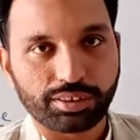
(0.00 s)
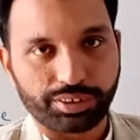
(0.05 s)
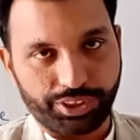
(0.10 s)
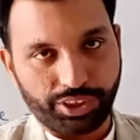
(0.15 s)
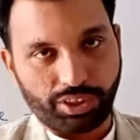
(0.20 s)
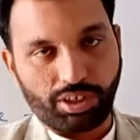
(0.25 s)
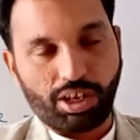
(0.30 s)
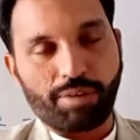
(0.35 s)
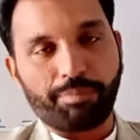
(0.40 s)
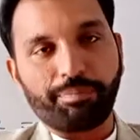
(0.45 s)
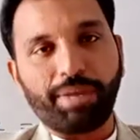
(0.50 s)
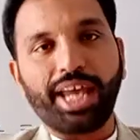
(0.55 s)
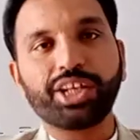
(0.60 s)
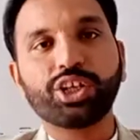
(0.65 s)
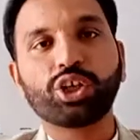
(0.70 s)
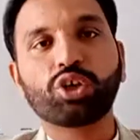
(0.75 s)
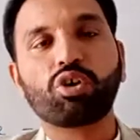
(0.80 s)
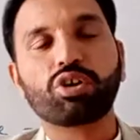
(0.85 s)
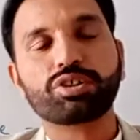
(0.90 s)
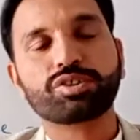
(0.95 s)
there are
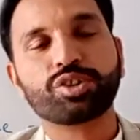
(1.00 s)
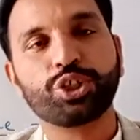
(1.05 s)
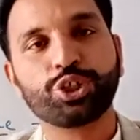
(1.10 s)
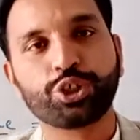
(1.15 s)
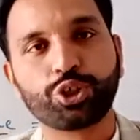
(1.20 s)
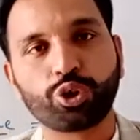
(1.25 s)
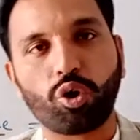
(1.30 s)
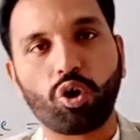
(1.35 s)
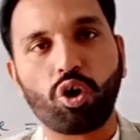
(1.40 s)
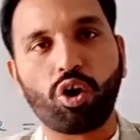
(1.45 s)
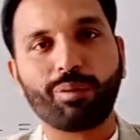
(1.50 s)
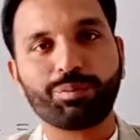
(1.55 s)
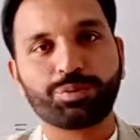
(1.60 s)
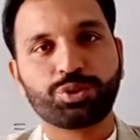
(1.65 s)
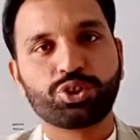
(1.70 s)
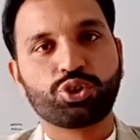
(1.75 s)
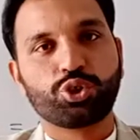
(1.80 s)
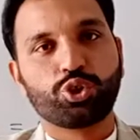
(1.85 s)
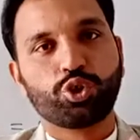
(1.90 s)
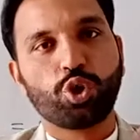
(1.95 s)
many grocery
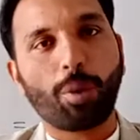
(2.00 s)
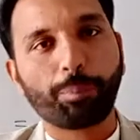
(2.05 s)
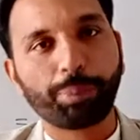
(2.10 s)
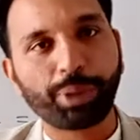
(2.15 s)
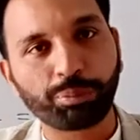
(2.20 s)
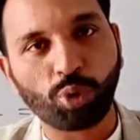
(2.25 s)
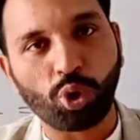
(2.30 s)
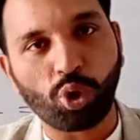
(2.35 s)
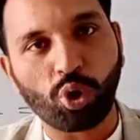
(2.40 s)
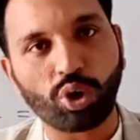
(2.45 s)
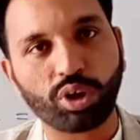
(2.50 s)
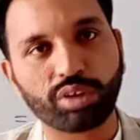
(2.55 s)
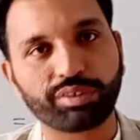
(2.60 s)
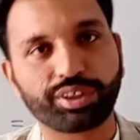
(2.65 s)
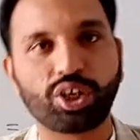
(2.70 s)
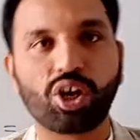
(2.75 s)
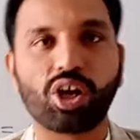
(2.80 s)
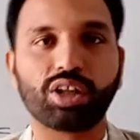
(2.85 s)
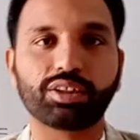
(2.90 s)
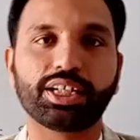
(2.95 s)
shops, shopping malls
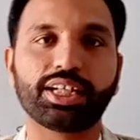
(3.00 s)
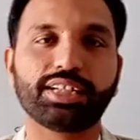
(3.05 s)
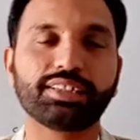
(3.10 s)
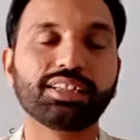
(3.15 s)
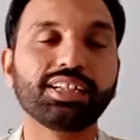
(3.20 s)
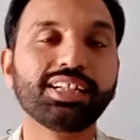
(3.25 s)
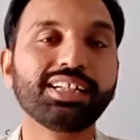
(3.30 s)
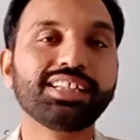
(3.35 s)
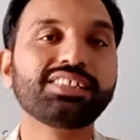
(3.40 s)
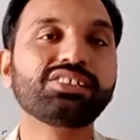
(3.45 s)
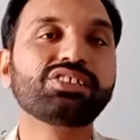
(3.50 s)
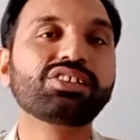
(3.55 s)
and all that.